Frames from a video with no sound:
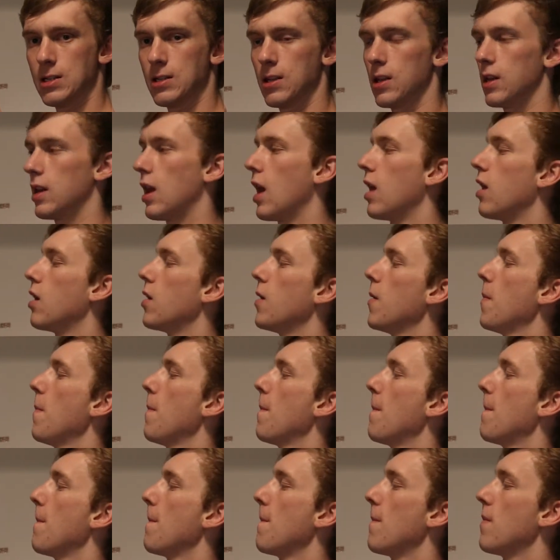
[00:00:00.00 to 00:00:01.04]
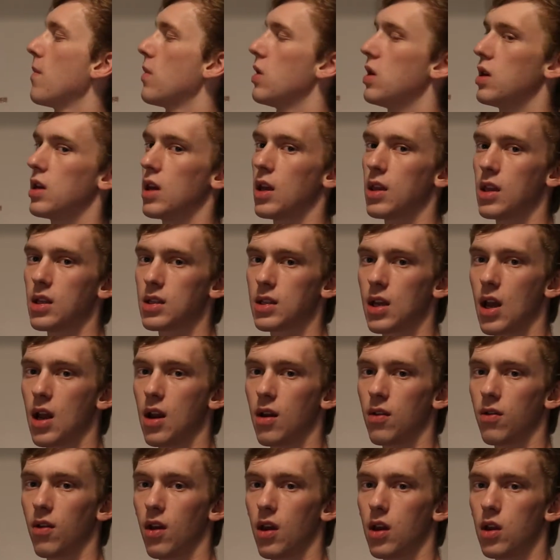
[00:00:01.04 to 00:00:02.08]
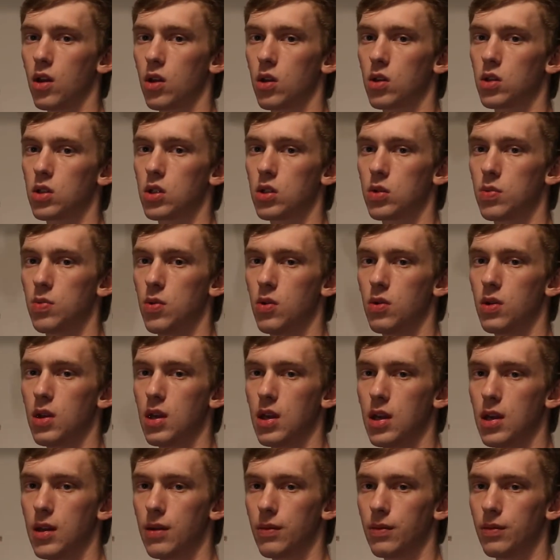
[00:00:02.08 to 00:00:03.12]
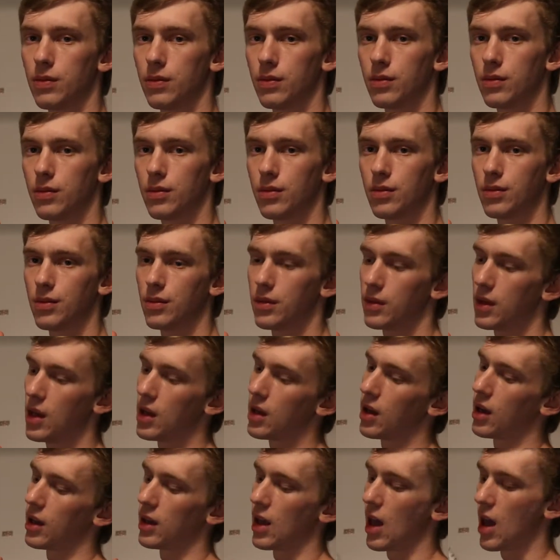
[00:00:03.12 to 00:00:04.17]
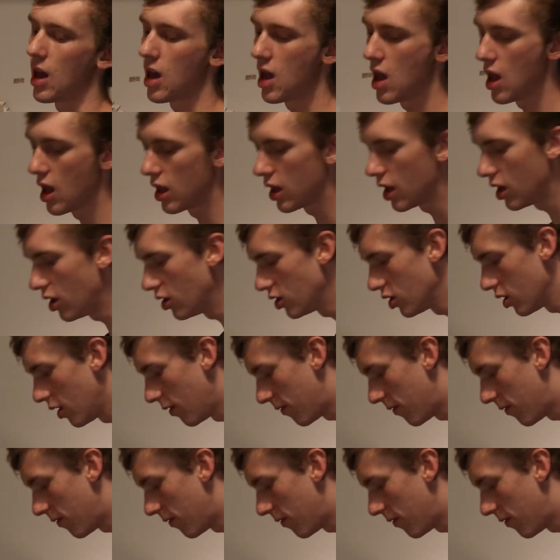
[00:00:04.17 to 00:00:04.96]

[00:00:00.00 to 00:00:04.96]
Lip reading: together, you get this kind of like spooky thing like that. They usually